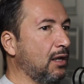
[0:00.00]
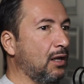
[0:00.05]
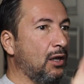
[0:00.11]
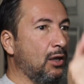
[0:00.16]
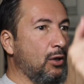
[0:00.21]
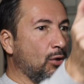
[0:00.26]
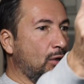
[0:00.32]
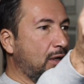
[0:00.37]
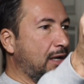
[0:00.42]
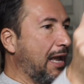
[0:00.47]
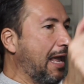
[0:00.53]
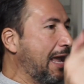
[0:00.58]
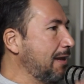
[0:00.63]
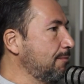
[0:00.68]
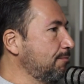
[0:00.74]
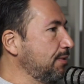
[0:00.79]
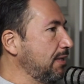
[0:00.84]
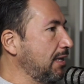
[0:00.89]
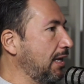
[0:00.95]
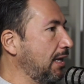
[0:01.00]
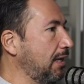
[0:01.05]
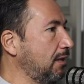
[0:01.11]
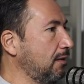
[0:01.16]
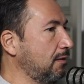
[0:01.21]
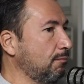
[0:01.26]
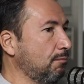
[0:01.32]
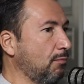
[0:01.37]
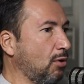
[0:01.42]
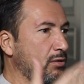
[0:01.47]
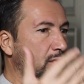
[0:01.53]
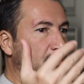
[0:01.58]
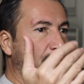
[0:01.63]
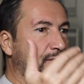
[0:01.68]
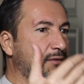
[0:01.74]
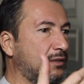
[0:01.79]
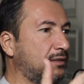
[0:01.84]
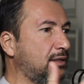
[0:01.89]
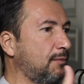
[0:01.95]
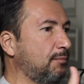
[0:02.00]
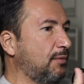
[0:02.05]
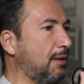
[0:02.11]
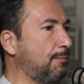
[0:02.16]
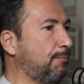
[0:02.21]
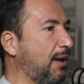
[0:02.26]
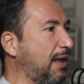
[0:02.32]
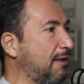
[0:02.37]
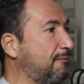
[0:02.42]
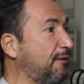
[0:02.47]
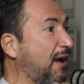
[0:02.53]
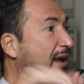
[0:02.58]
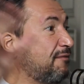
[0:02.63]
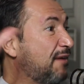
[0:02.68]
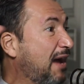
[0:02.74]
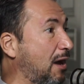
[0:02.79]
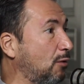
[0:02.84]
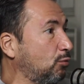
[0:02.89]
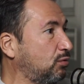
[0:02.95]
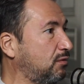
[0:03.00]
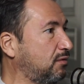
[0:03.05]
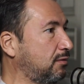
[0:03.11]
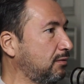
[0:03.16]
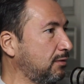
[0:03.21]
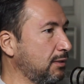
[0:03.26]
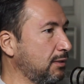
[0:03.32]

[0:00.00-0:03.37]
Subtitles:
Look, NBA, most of the team, they play 5 out.